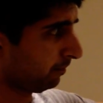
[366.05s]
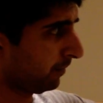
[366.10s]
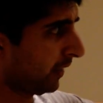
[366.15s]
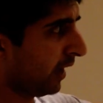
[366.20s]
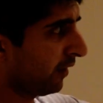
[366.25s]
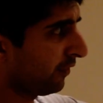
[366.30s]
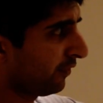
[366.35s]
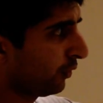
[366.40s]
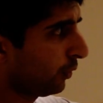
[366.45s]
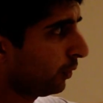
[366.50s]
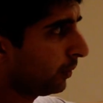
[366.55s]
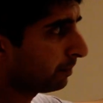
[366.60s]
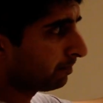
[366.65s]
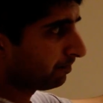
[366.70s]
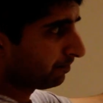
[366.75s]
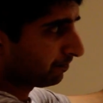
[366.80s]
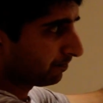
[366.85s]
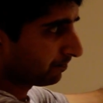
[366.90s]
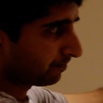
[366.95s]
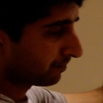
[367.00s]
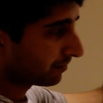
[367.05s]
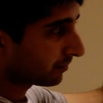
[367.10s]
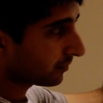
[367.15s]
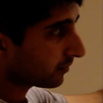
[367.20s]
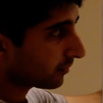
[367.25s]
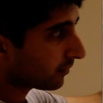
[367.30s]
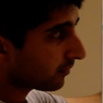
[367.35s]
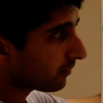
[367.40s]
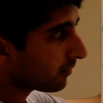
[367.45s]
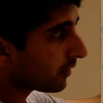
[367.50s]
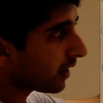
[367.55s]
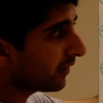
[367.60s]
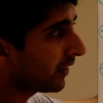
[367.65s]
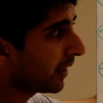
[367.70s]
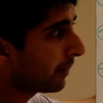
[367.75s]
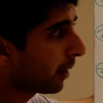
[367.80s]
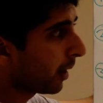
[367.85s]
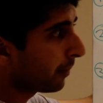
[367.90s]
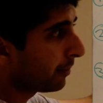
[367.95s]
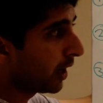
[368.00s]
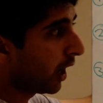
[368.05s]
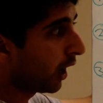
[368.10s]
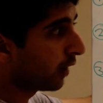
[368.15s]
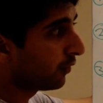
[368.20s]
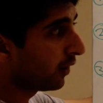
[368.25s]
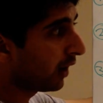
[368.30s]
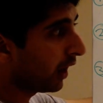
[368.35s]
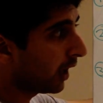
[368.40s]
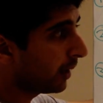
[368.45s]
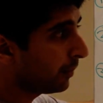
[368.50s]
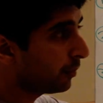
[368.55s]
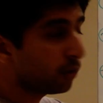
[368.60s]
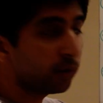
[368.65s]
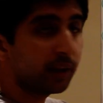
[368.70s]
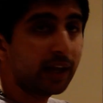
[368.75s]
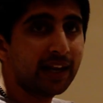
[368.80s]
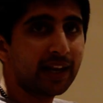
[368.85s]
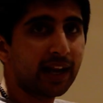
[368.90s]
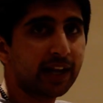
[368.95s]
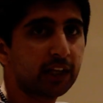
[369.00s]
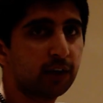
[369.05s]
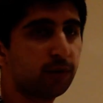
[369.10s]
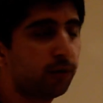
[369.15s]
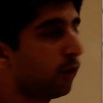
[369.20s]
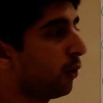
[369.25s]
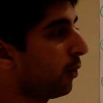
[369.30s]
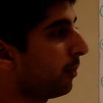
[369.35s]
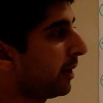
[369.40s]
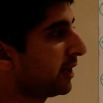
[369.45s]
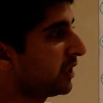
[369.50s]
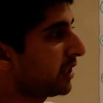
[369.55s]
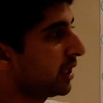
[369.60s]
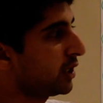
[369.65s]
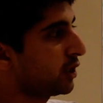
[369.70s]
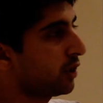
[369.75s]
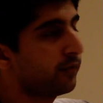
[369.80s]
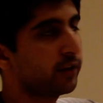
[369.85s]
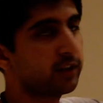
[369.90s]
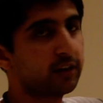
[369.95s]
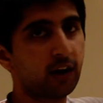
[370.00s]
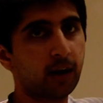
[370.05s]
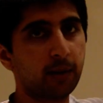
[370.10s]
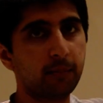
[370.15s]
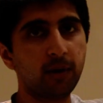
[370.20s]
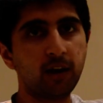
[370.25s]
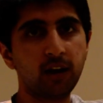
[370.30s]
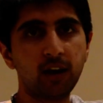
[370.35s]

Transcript: Therefore, they might be unreliable, inaccurate, or may change over time.